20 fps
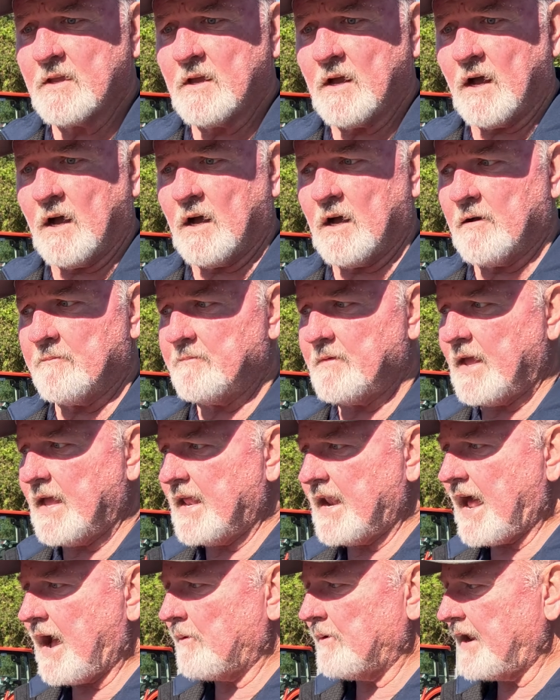
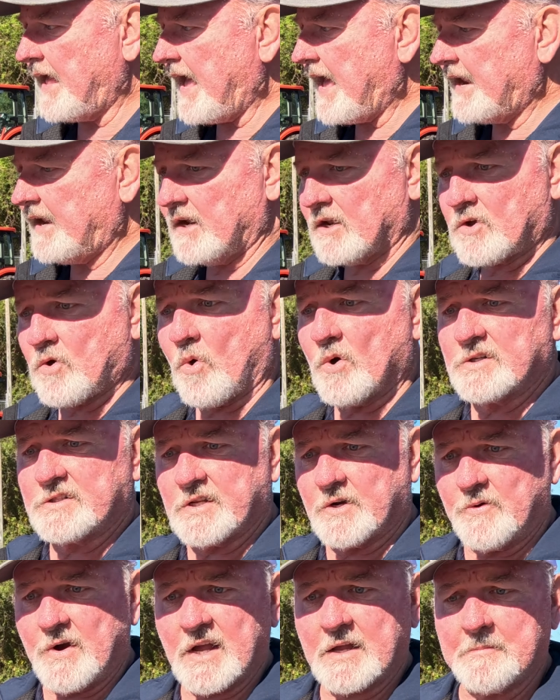And I would add it according to
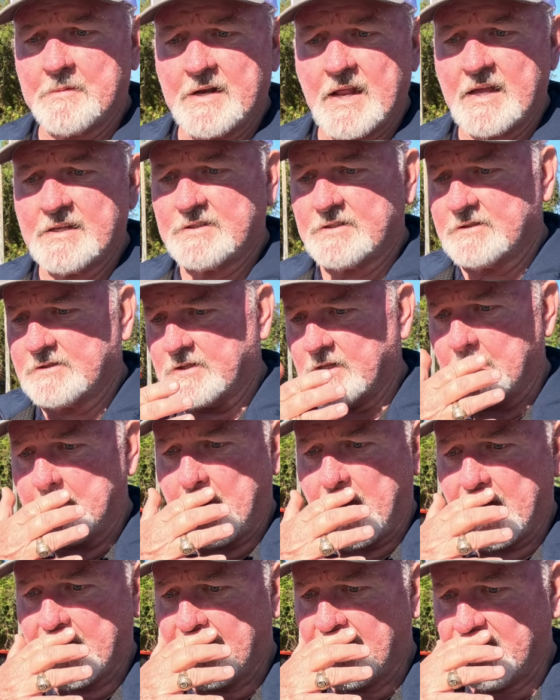the recommendation to the
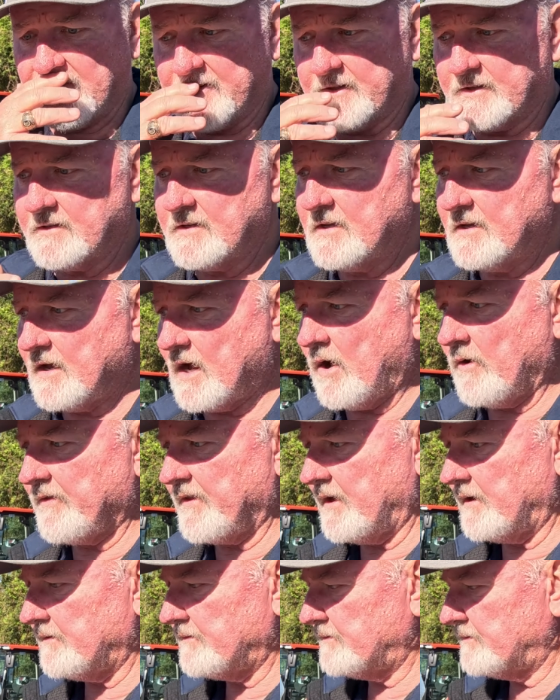bottle on
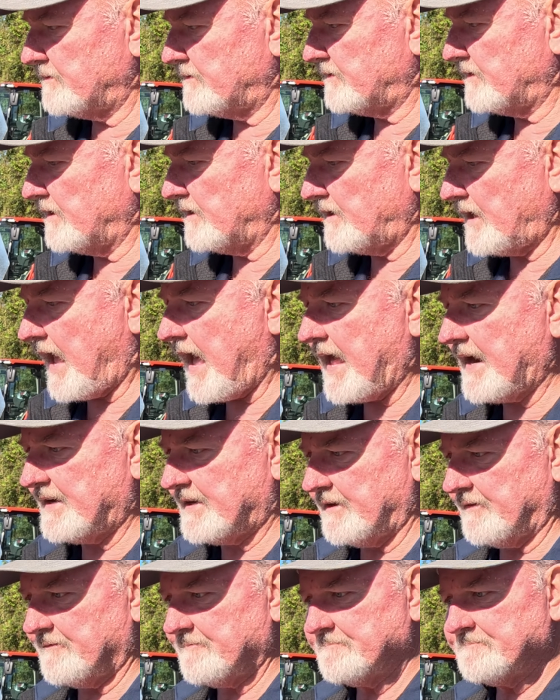the
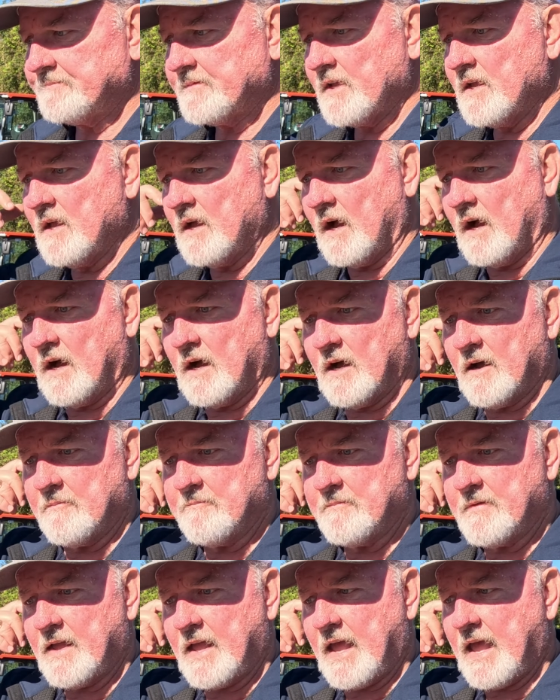additive.
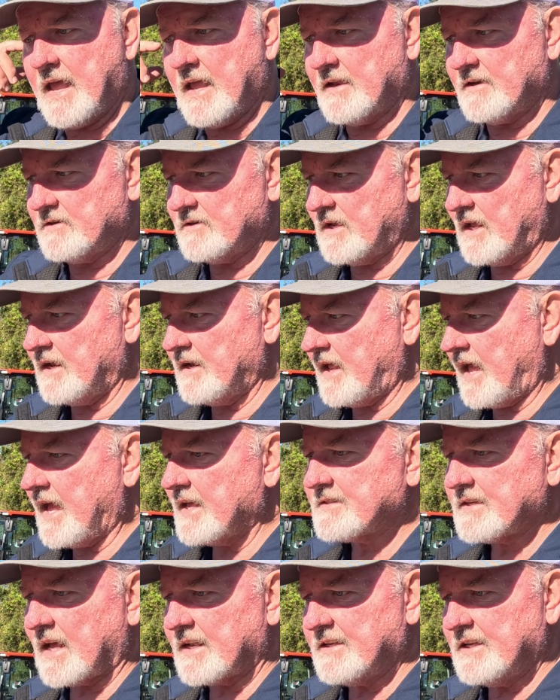And
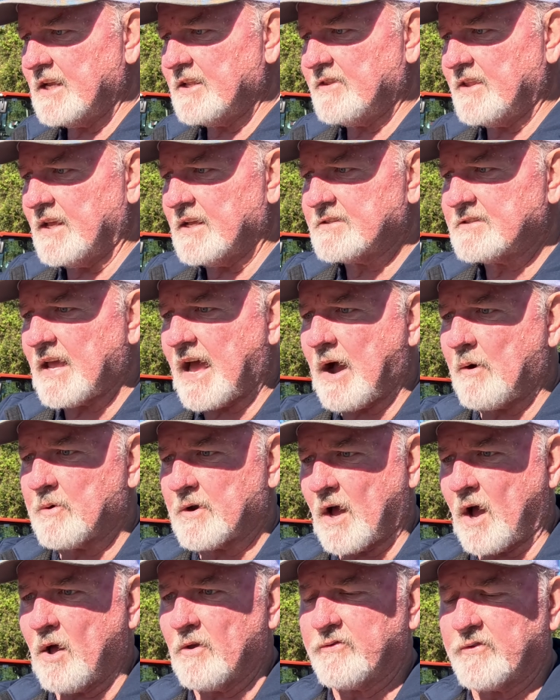as I did this, I would
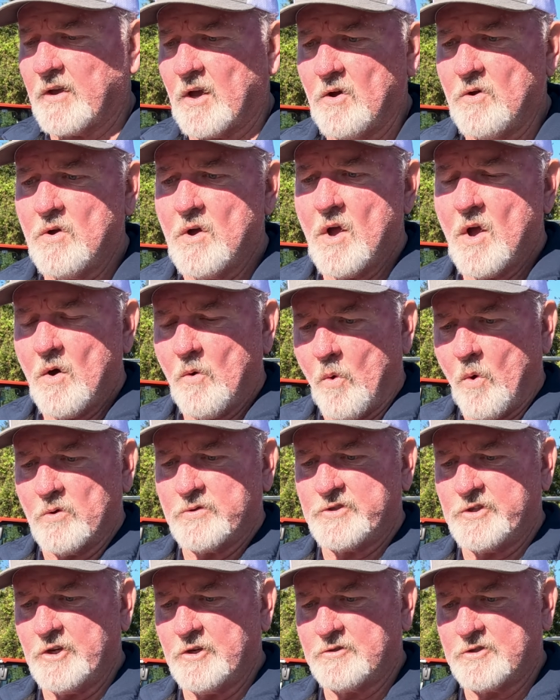also
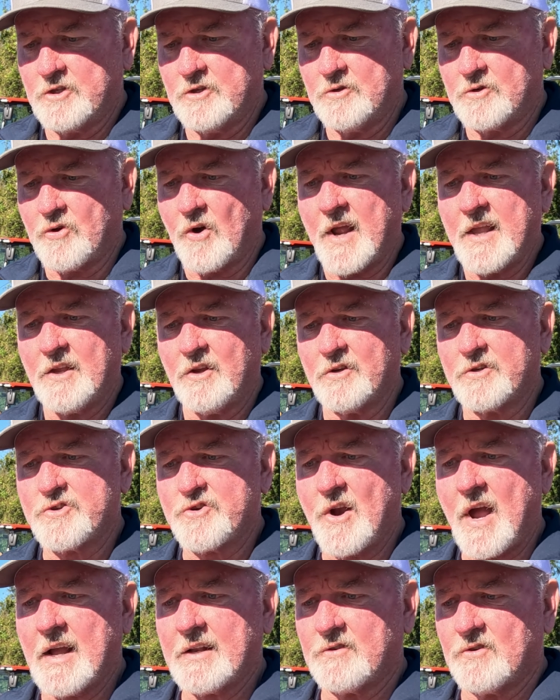want you to crank your
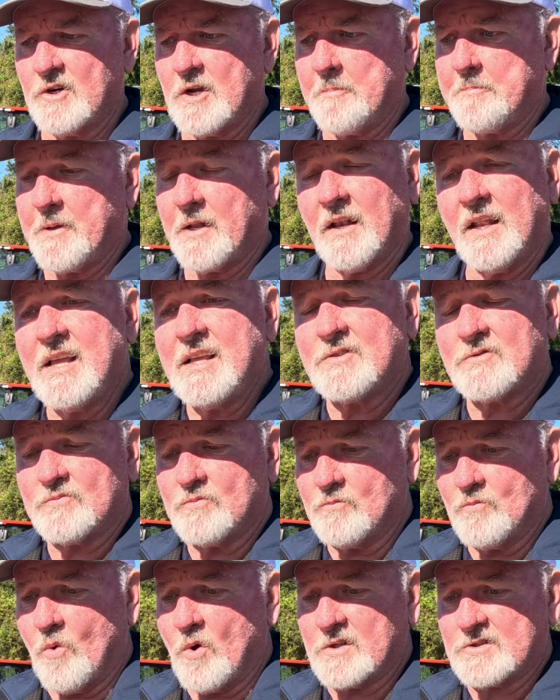tractor up at least
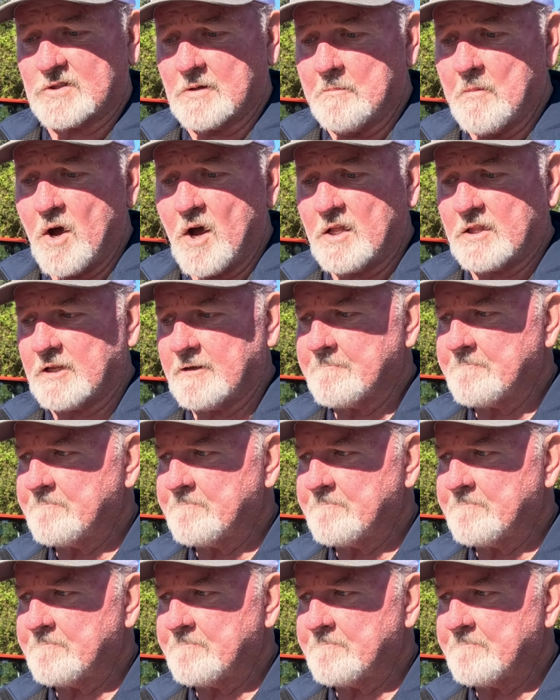once a month,